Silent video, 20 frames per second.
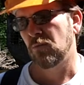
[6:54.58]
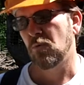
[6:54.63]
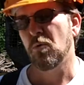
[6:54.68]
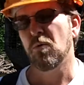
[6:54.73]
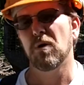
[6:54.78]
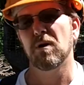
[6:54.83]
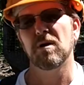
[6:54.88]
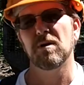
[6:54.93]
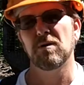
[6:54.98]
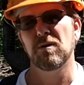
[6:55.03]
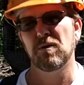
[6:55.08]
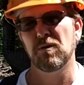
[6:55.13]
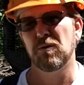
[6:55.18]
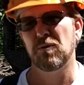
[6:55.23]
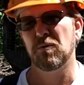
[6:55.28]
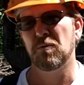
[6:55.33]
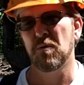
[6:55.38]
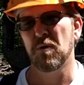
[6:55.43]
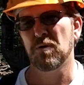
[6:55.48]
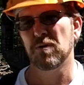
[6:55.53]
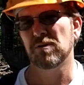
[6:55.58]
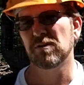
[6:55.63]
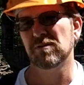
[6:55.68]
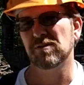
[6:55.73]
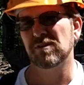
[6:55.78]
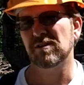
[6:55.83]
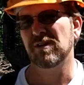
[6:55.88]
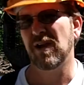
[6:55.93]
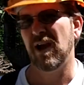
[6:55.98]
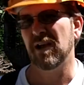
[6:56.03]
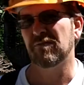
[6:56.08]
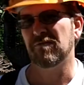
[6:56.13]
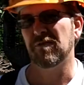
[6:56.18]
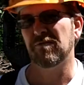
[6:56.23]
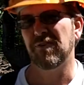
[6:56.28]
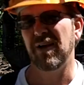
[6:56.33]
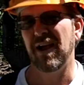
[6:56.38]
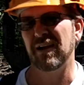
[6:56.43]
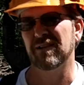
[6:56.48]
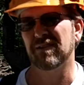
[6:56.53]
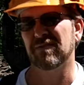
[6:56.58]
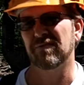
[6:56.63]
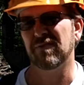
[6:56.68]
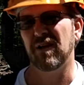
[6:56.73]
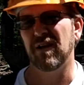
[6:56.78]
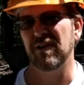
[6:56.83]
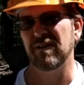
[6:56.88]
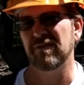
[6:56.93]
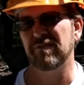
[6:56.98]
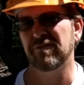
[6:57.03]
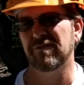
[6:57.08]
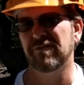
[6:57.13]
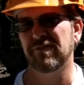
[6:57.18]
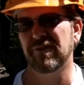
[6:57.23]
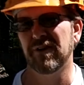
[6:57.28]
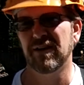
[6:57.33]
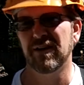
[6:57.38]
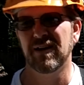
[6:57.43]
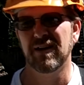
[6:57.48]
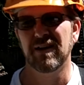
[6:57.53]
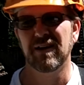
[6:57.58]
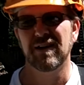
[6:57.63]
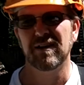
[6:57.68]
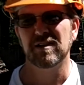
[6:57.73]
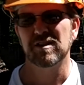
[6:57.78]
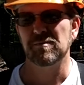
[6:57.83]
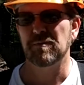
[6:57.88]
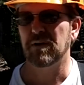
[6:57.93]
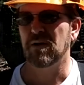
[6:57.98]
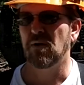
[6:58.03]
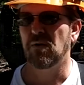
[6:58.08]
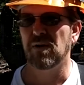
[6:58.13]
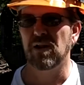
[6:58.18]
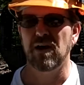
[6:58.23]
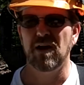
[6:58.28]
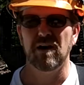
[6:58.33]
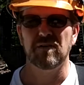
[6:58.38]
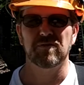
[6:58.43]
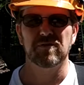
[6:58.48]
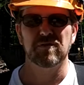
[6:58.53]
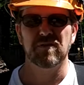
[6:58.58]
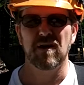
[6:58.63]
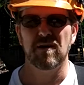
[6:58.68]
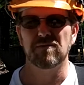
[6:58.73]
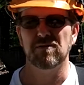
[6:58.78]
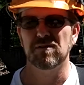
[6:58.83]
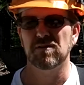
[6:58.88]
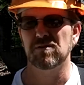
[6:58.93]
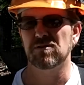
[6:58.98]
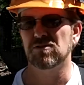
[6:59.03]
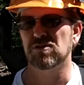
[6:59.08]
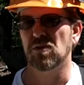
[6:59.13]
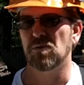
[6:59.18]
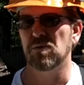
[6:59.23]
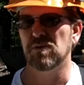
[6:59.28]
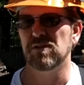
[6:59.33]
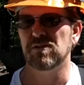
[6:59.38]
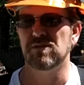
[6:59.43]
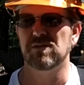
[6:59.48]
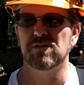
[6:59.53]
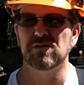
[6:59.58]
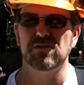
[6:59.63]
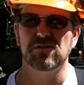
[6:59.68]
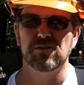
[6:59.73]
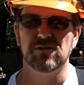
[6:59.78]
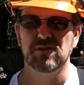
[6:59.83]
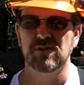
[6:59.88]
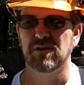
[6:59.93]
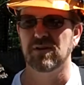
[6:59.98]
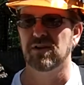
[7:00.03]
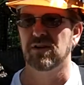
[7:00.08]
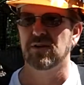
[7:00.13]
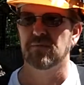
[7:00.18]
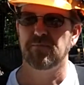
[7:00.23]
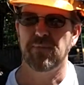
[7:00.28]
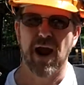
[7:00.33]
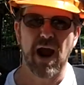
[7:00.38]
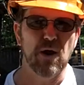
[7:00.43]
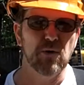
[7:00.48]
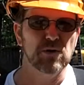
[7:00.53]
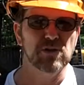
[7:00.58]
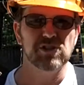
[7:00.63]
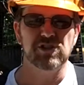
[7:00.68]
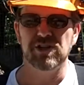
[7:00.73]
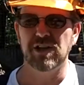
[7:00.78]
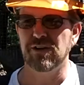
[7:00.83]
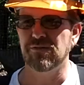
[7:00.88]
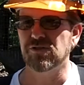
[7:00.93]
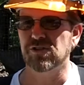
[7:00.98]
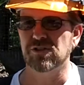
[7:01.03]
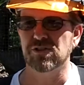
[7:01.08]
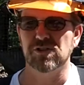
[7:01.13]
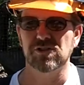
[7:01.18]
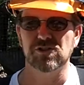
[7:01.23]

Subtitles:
War is kind of a fact of life. It's been going on forever. There's always power shifts and